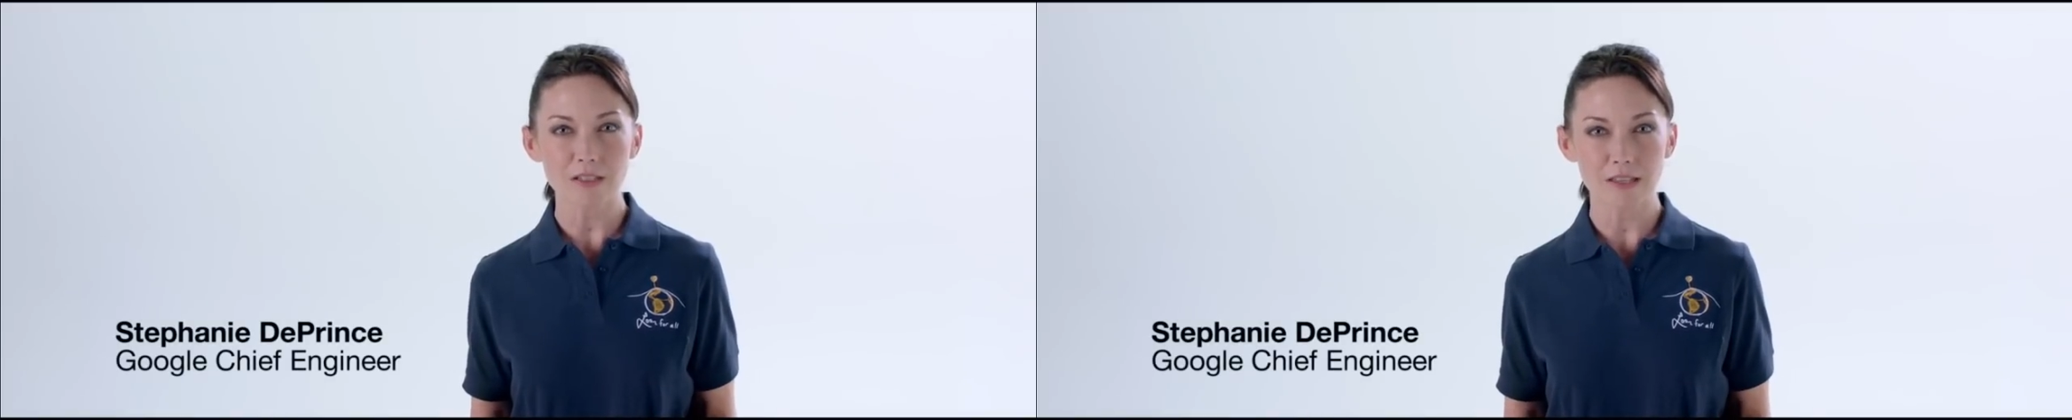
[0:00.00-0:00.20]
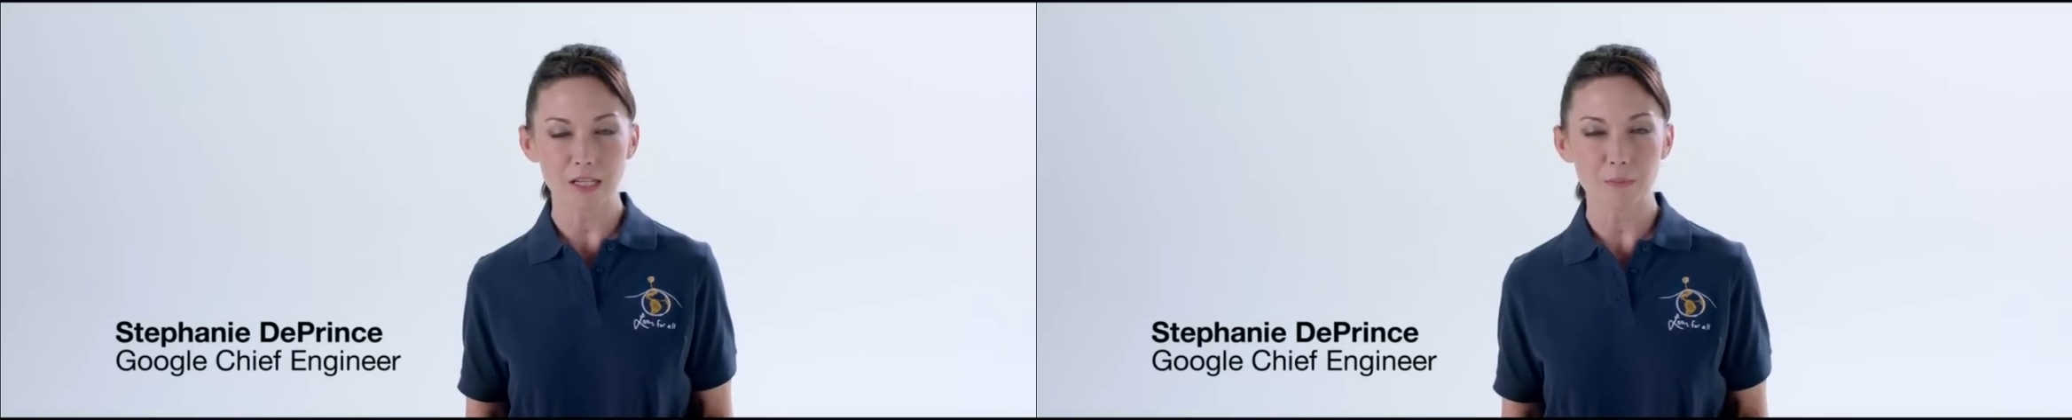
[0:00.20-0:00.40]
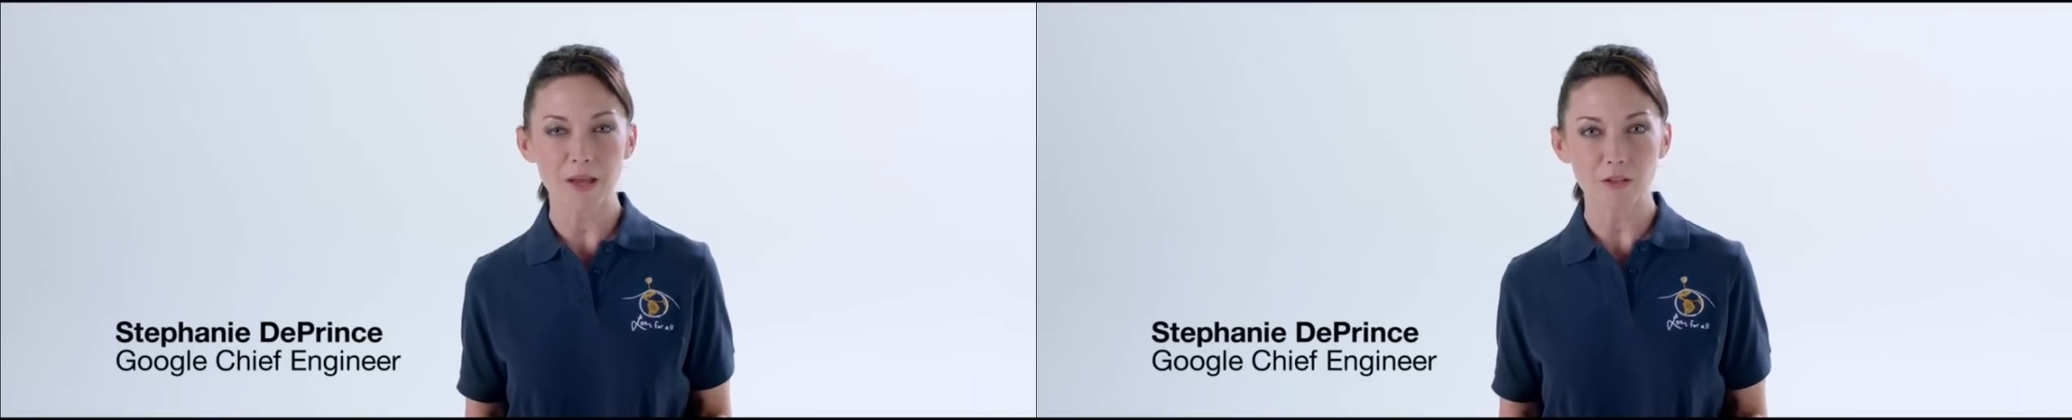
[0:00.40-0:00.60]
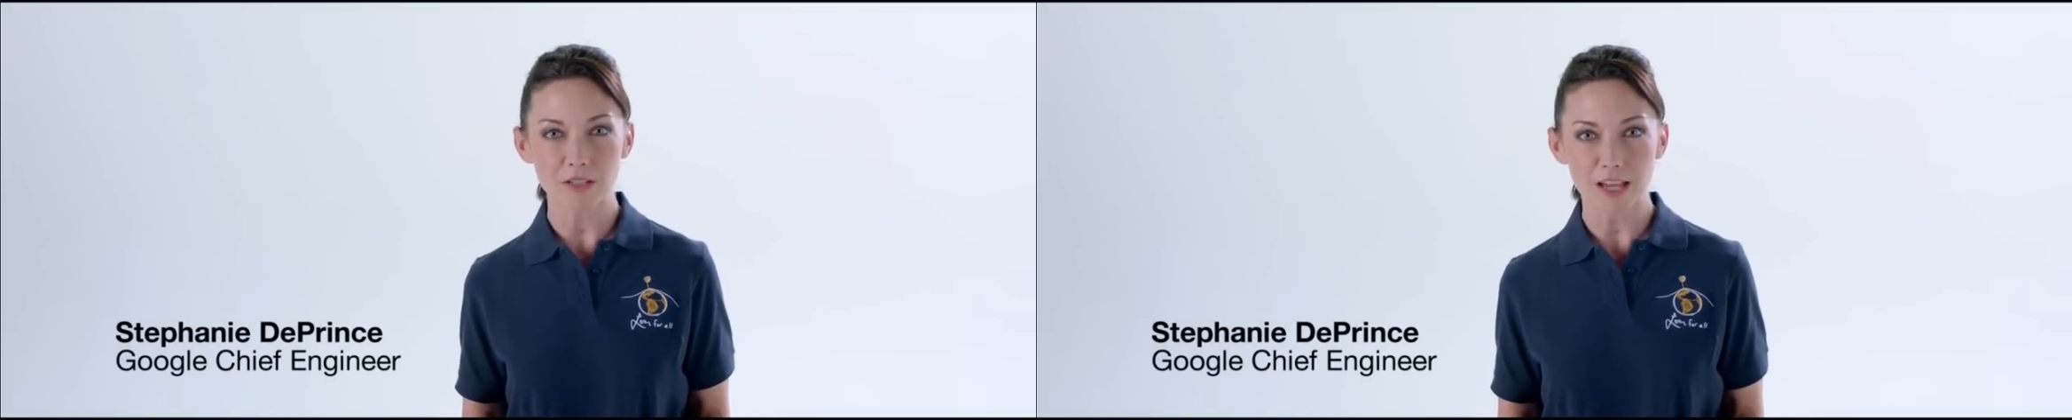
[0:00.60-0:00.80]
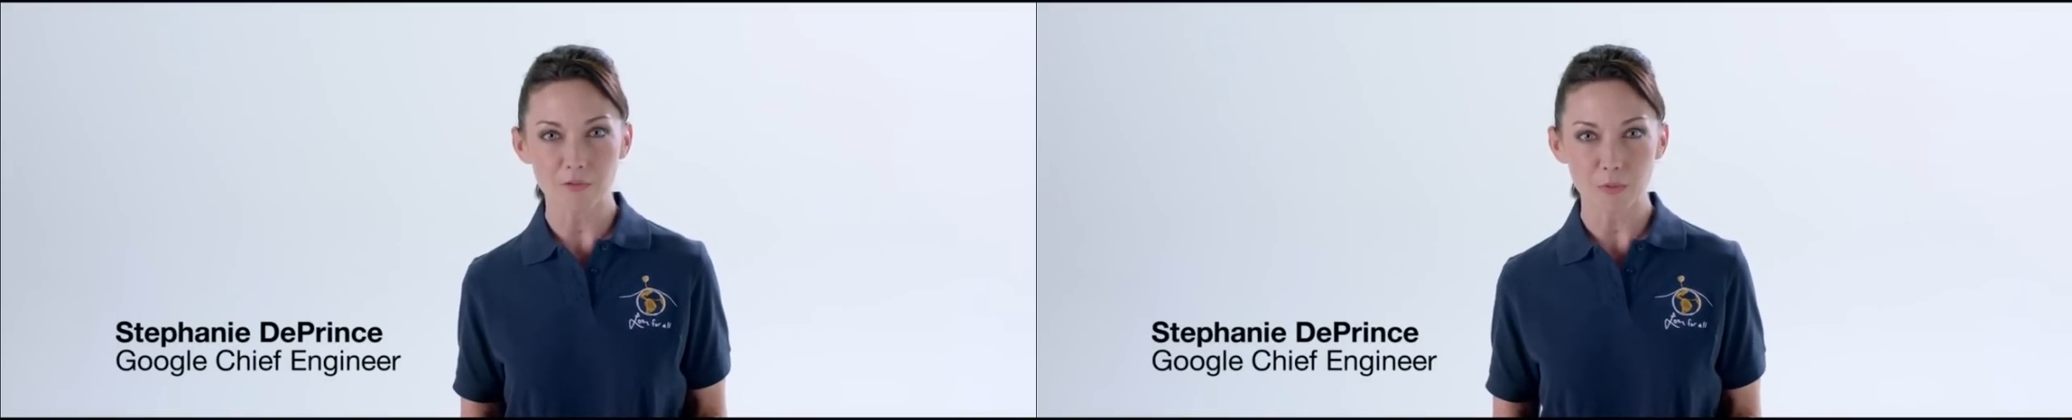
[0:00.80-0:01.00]
to think about
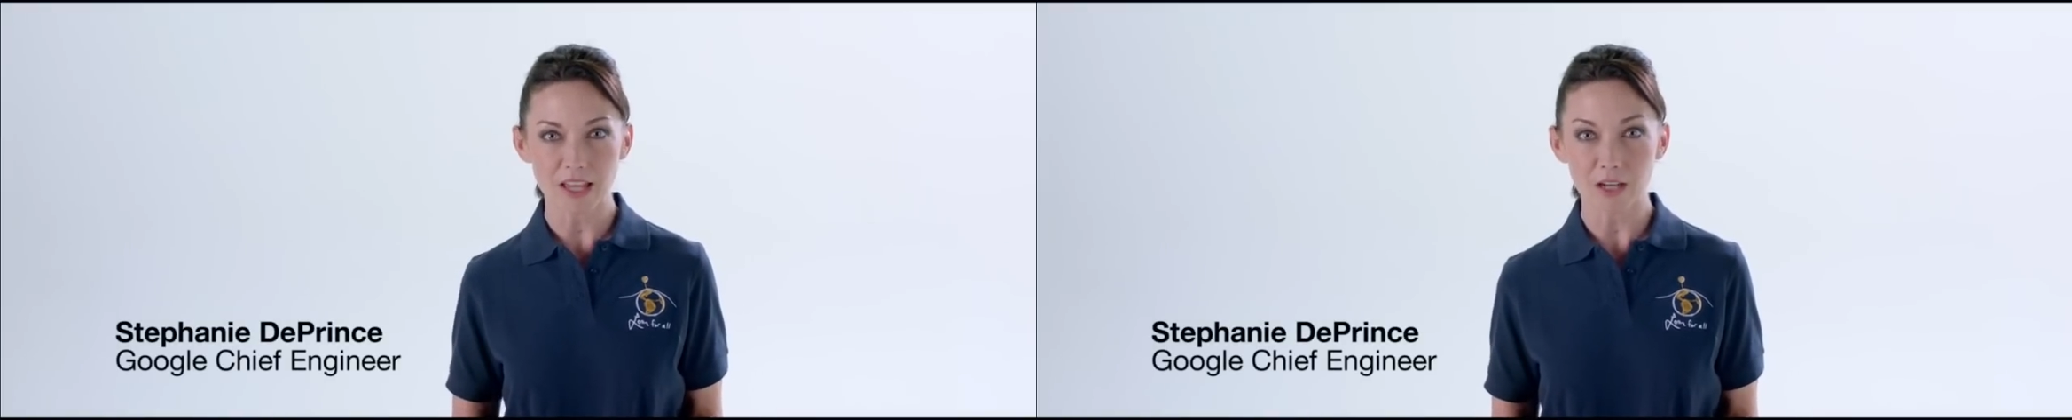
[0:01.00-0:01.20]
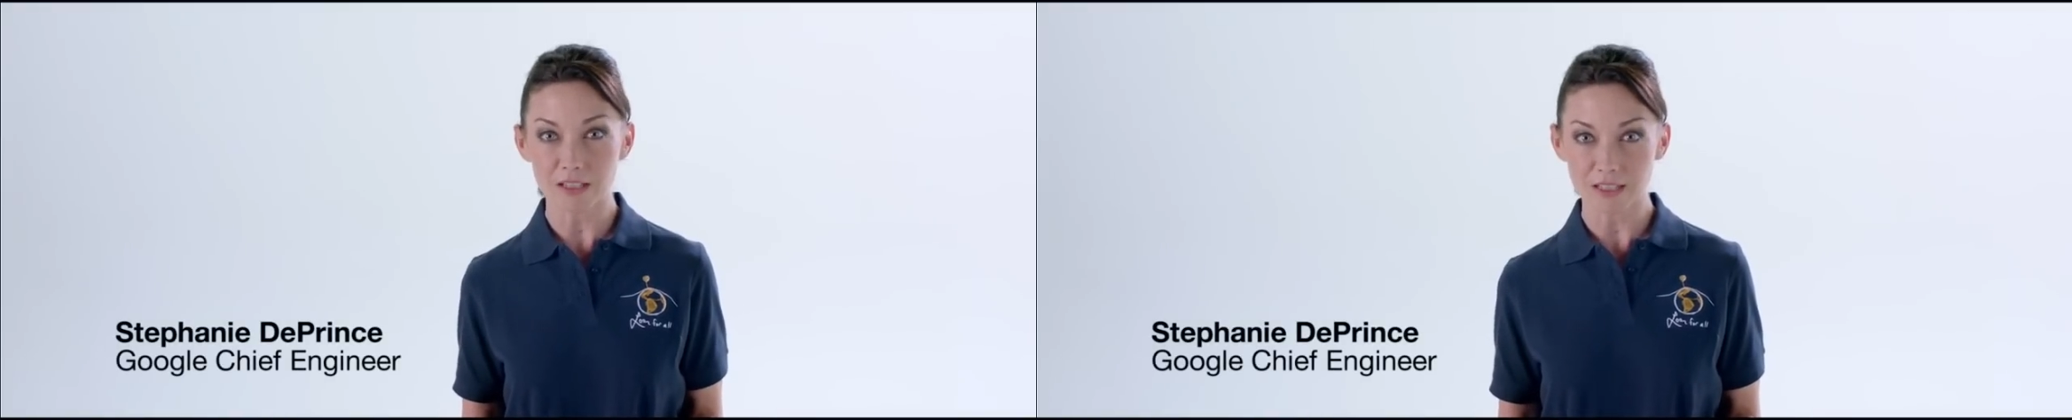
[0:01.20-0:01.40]
life without a